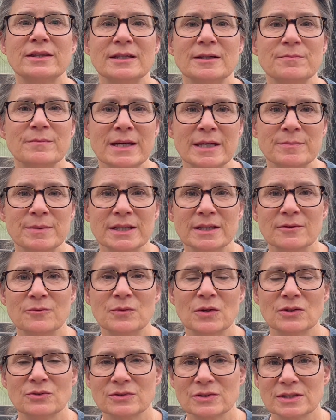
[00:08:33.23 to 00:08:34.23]
and maybe
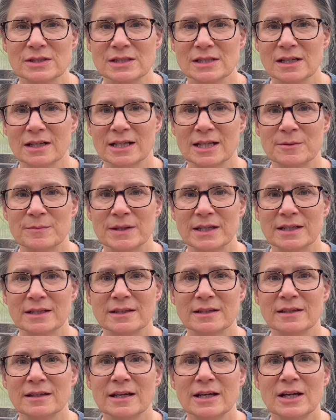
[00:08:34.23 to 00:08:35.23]
won't suck him
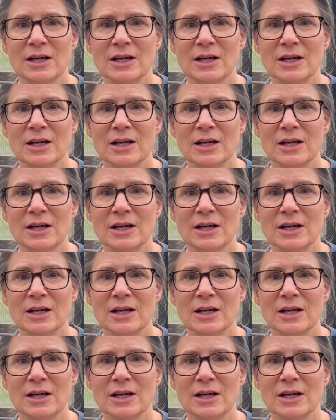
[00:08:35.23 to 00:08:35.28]
in